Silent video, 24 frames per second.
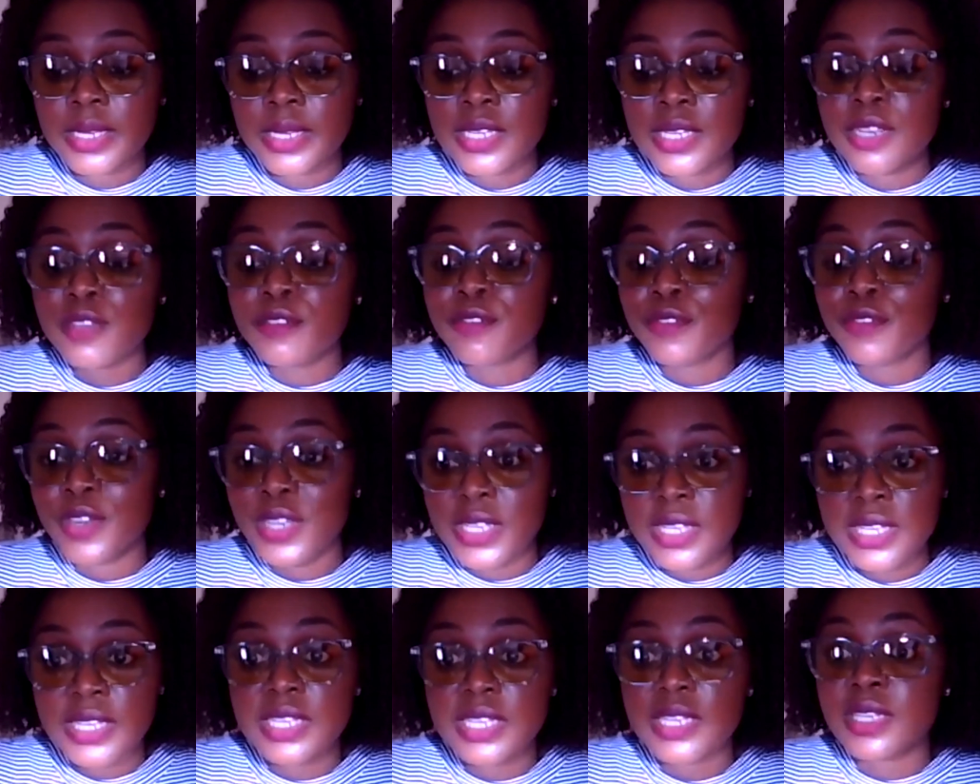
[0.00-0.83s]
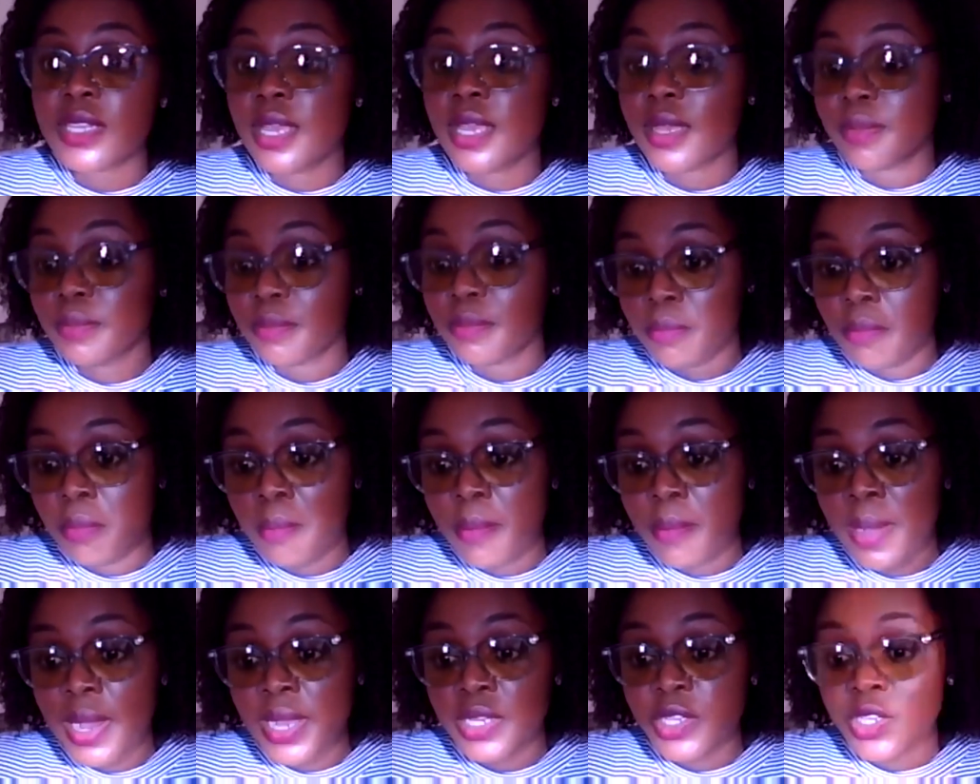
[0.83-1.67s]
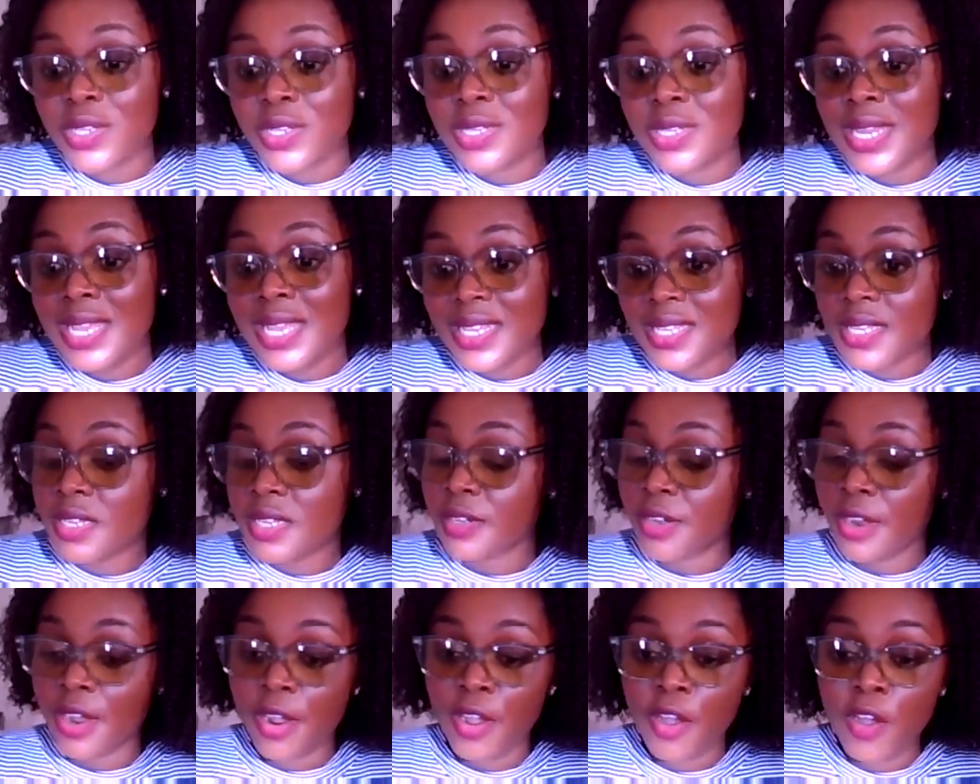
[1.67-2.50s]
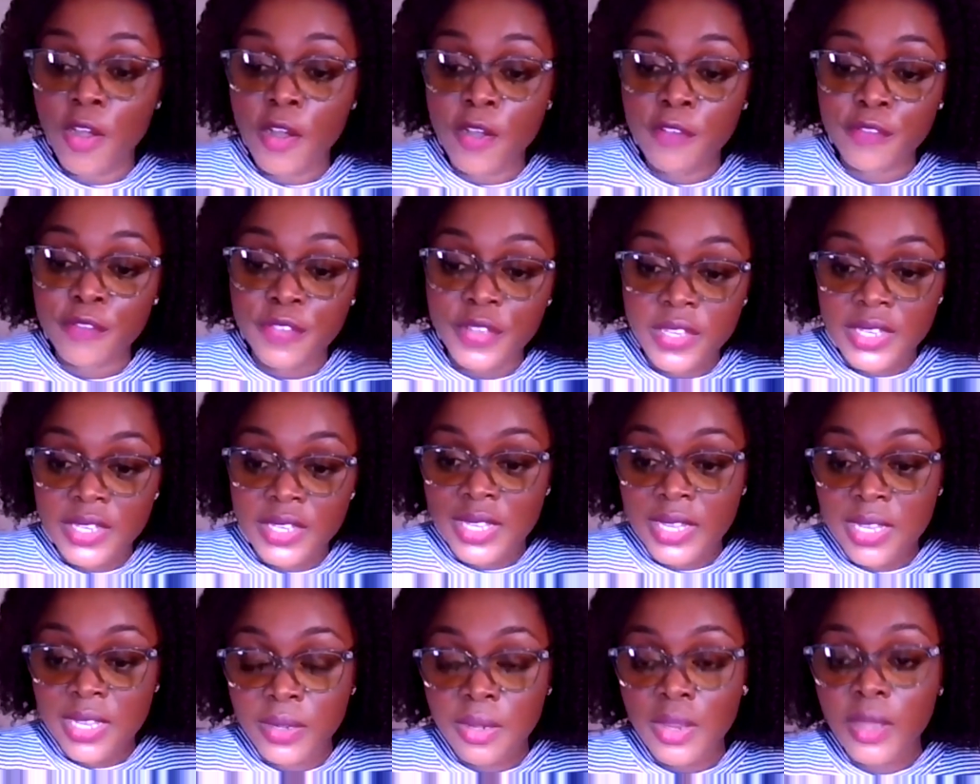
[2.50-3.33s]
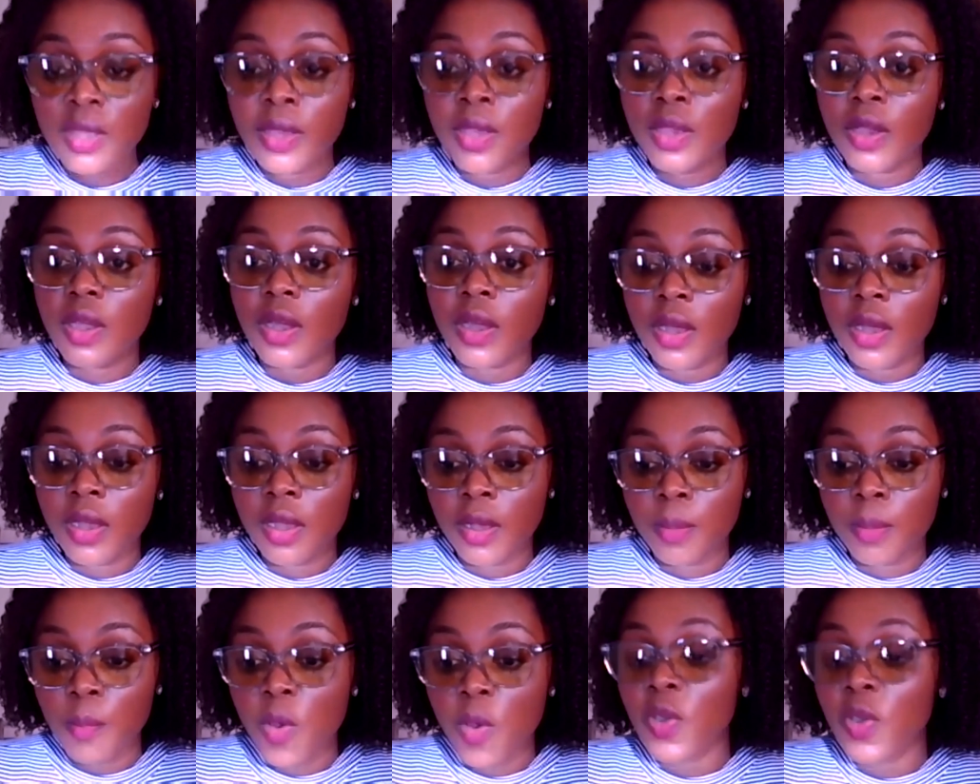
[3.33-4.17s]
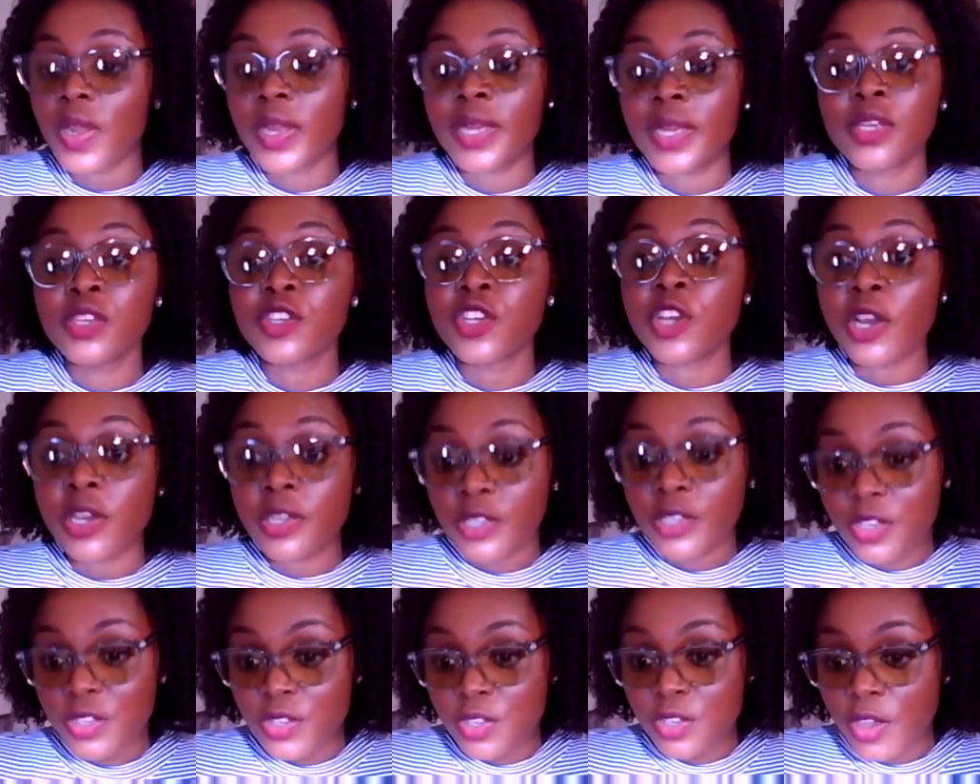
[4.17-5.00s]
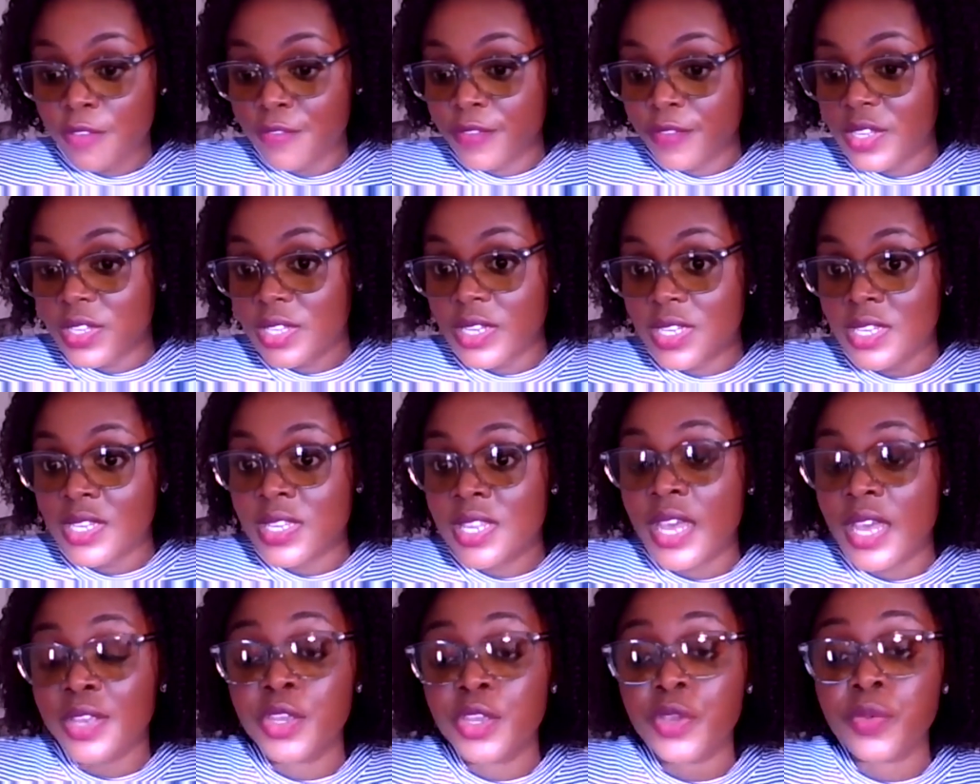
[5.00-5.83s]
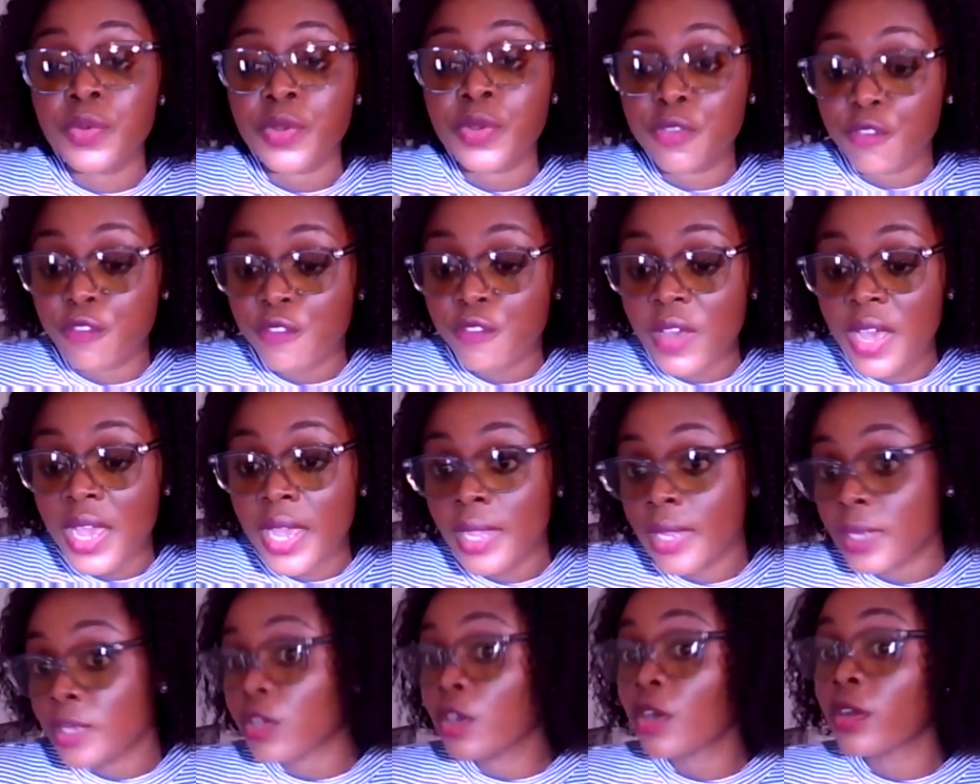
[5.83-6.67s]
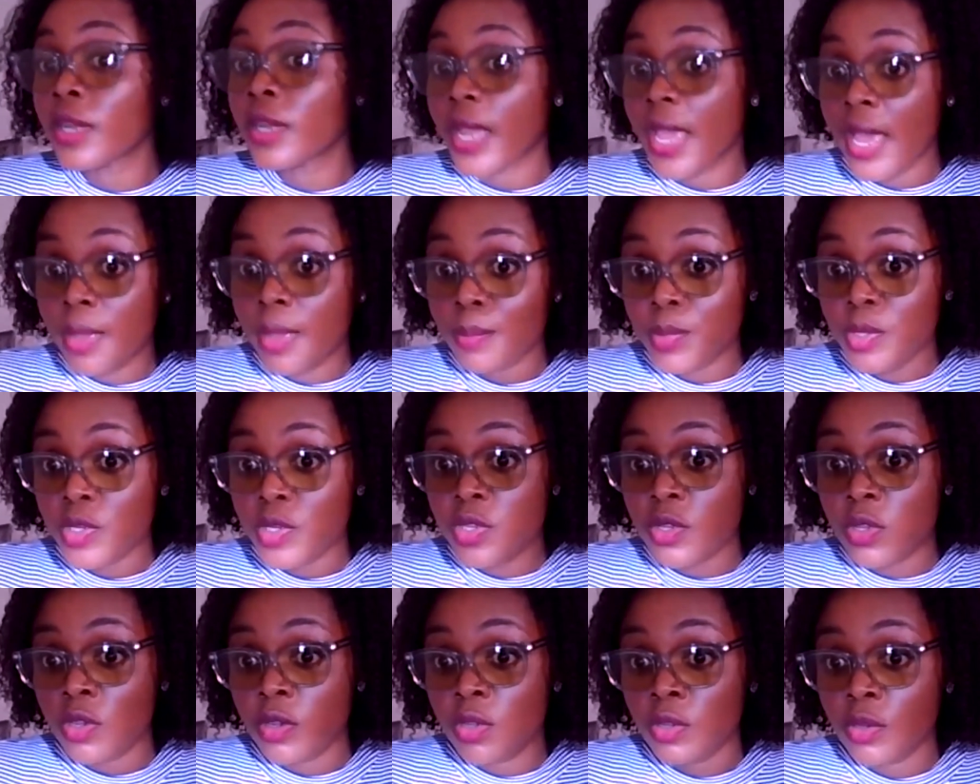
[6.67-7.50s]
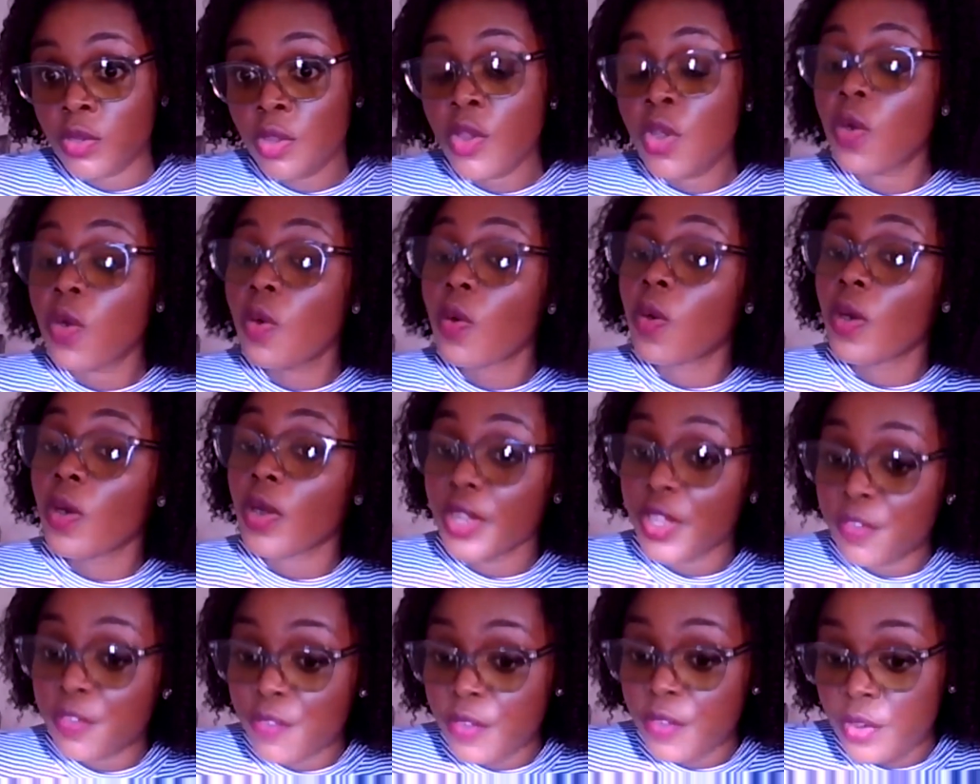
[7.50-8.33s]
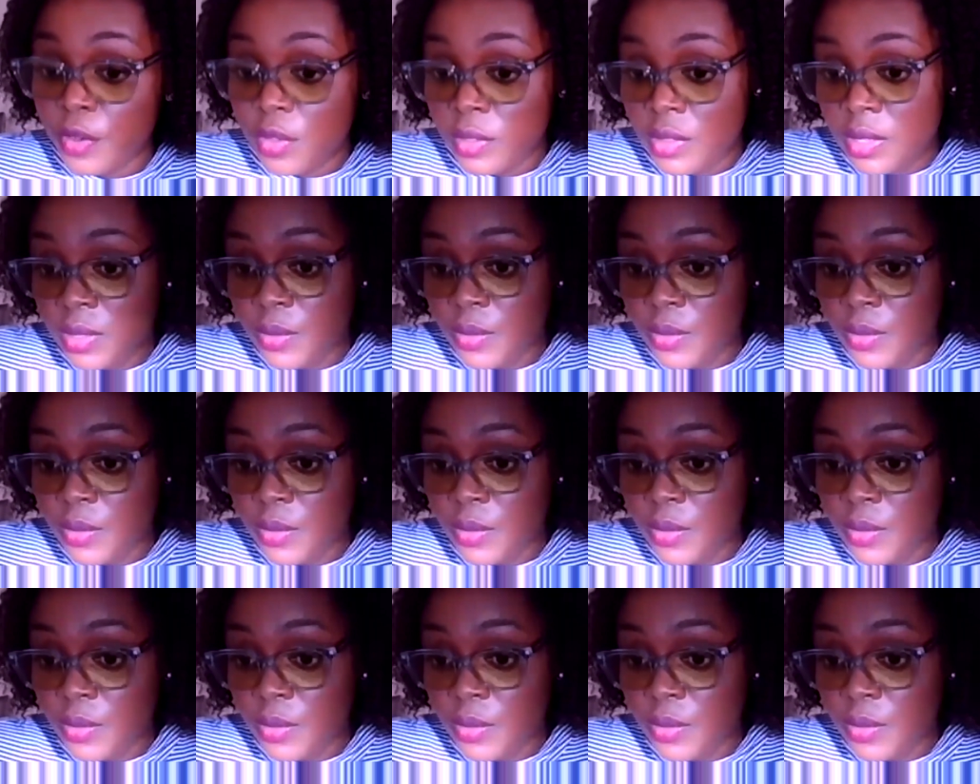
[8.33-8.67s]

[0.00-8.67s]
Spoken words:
difference is much less in our office than or in doctors' offices than you would find on Amazon or even on the